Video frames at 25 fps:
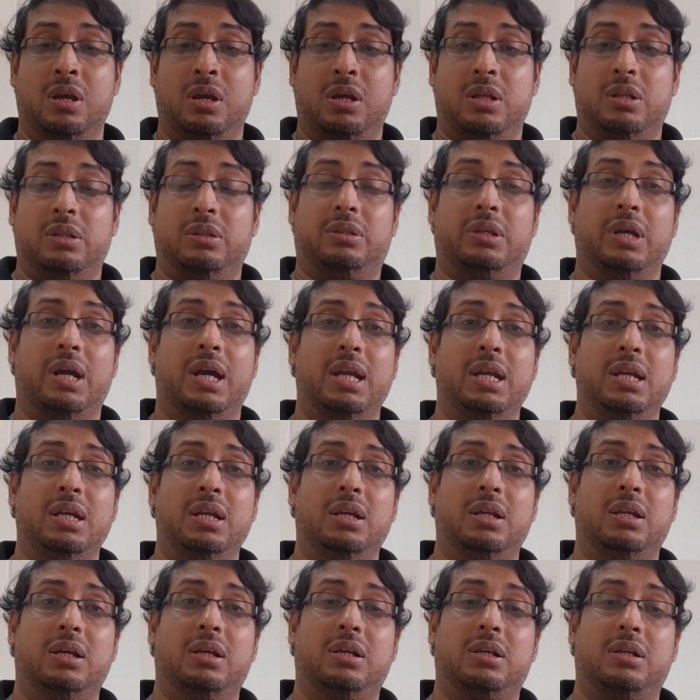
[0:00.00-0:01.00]
Then
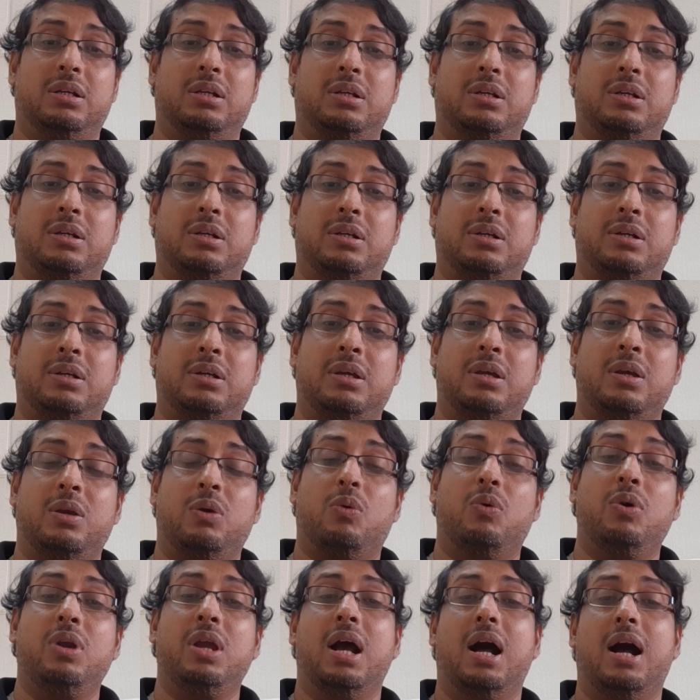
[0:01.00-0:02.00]

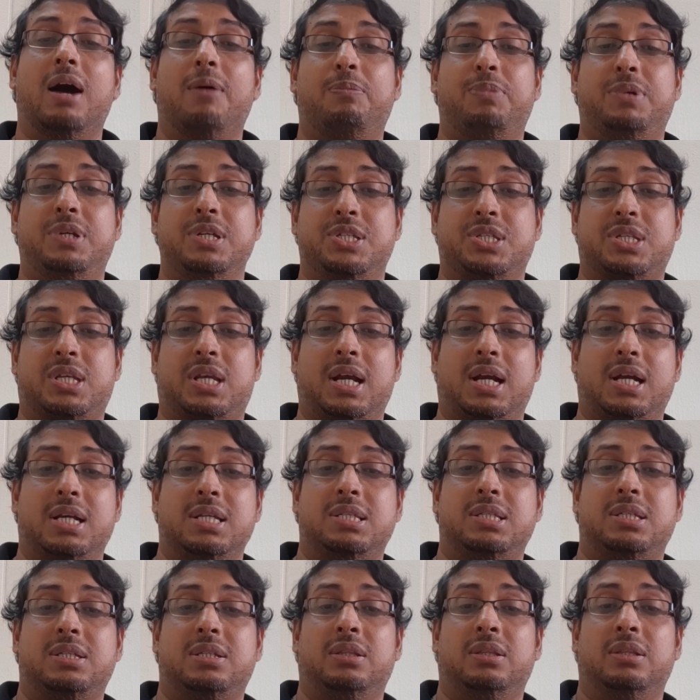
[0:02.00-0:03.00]
we have
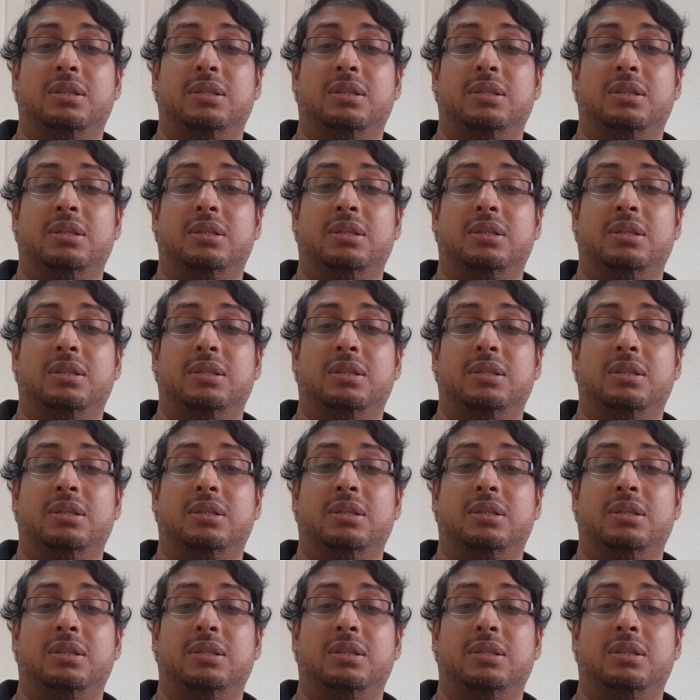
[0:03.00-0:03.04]
discussed